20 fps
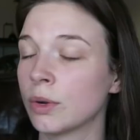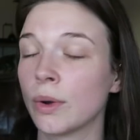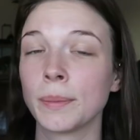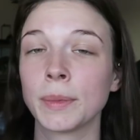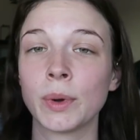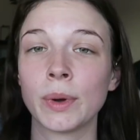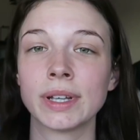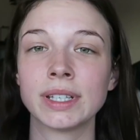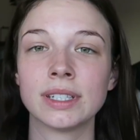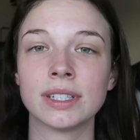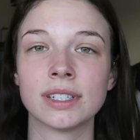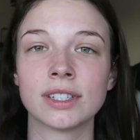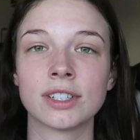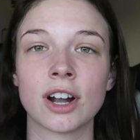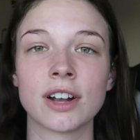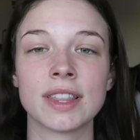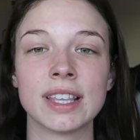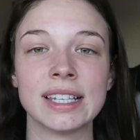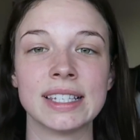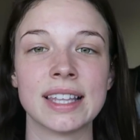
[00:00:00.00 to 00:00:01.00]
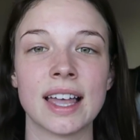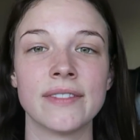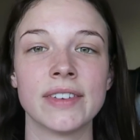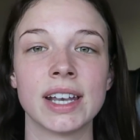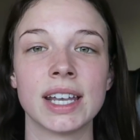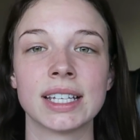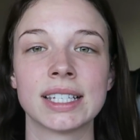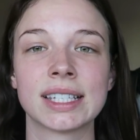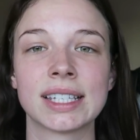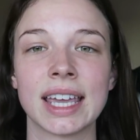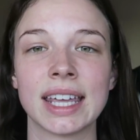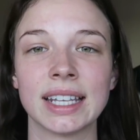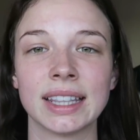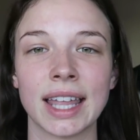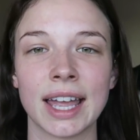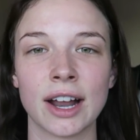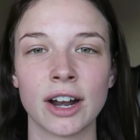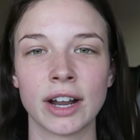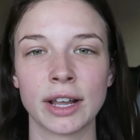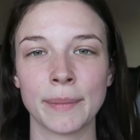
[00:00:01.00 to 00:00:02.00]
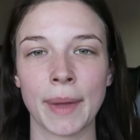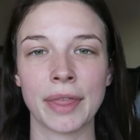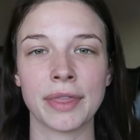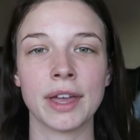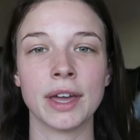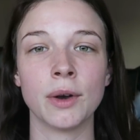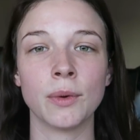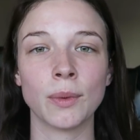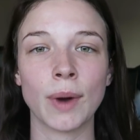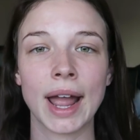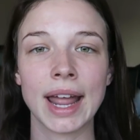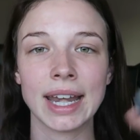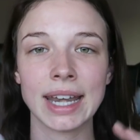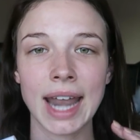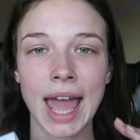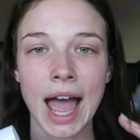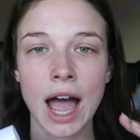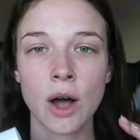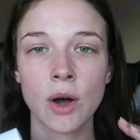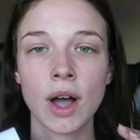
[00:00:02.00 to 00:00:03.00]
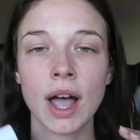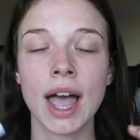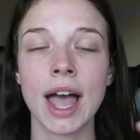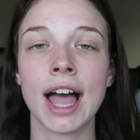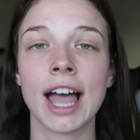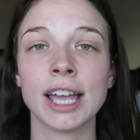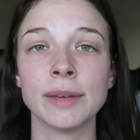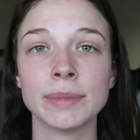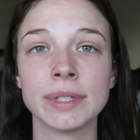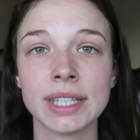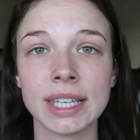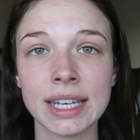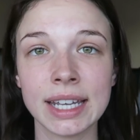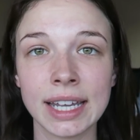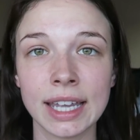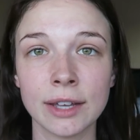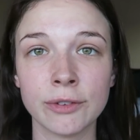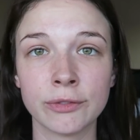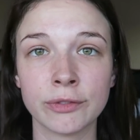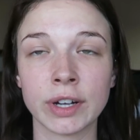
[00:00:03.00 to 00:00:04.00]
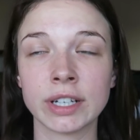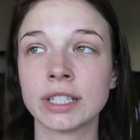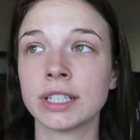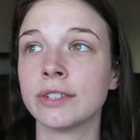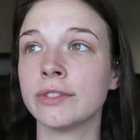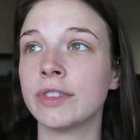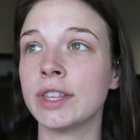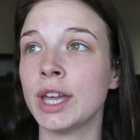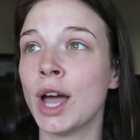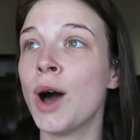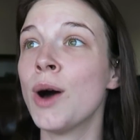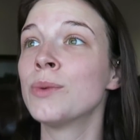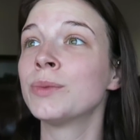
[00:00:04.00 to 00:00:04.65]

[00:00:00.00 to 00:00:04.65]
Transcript: So I'm going to start the 7 skin layering method right now. I am sitting in front of the